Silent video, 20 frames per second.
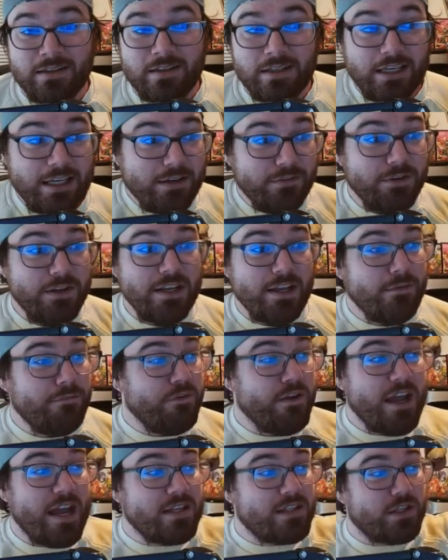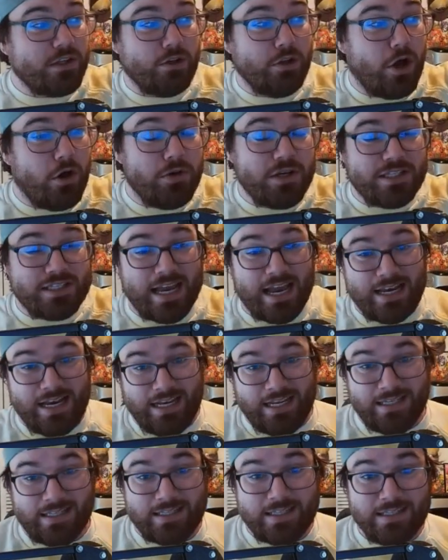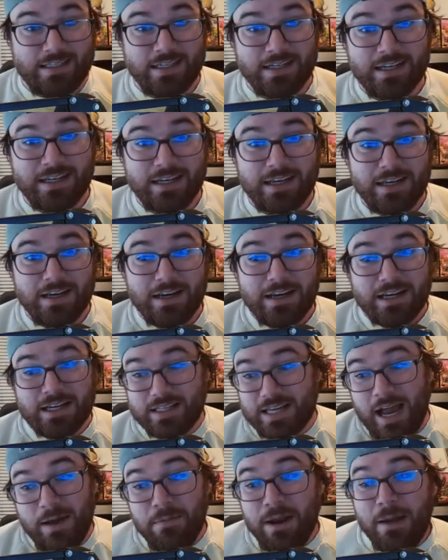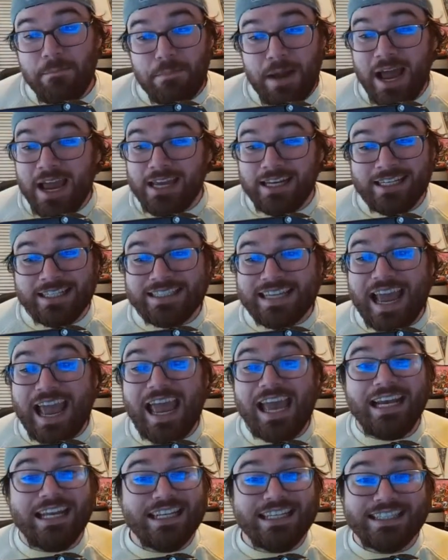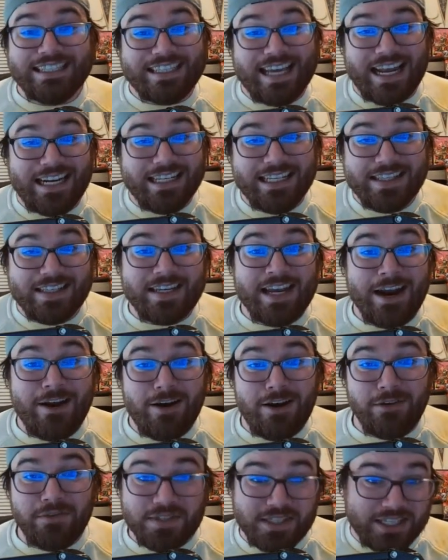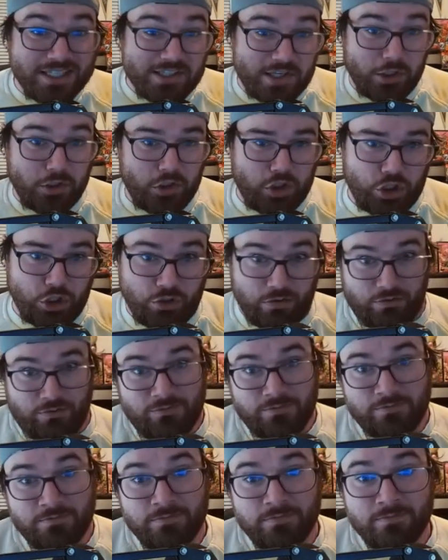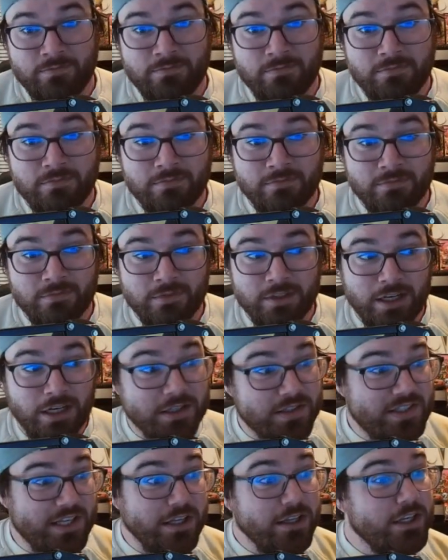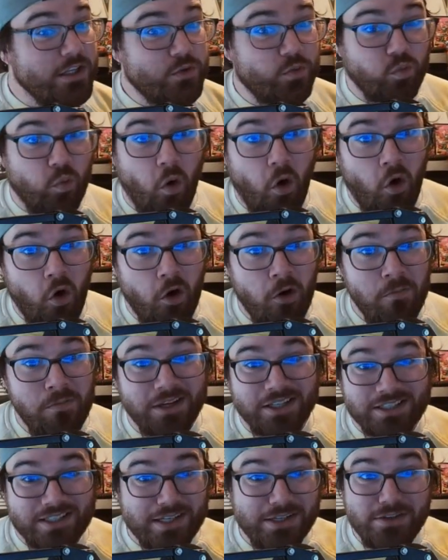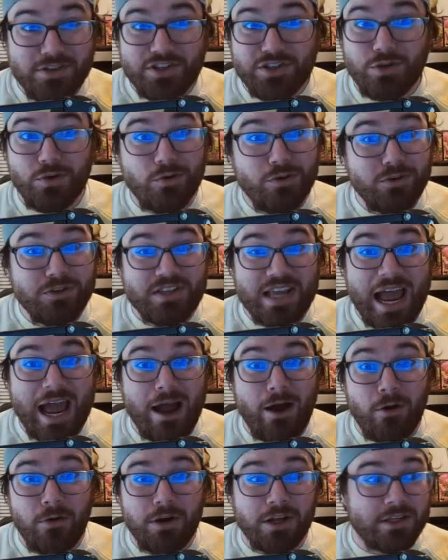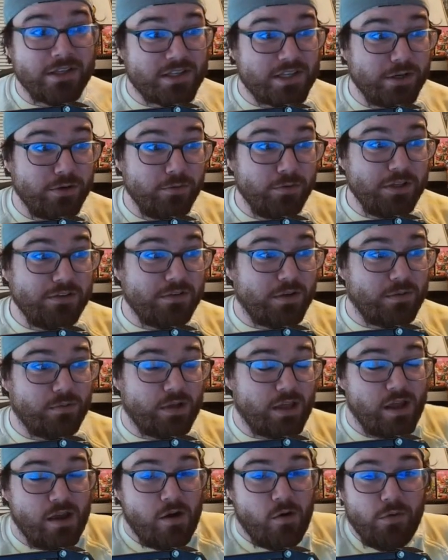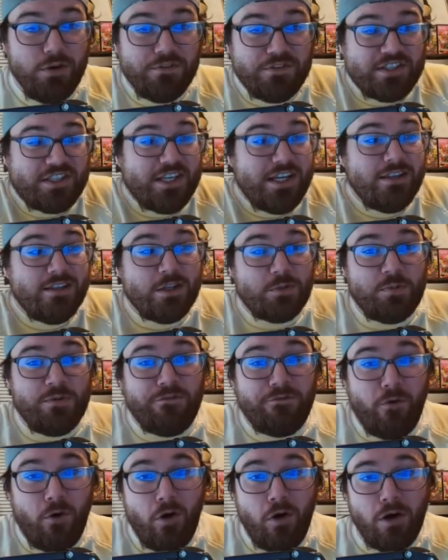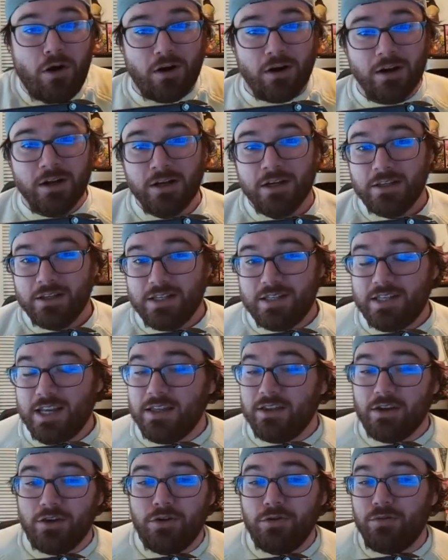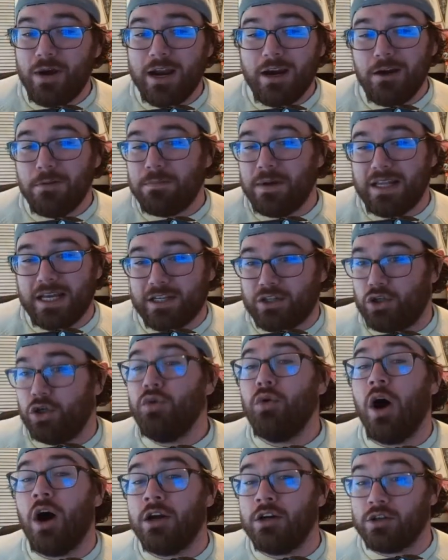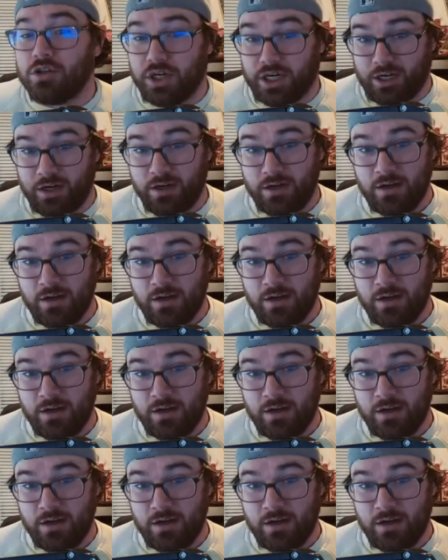even if he has the low attendance, because I'm not buying into any attendance narratives until June, until it's warm, until school's out, until we've seen this before. They set the new record by like 200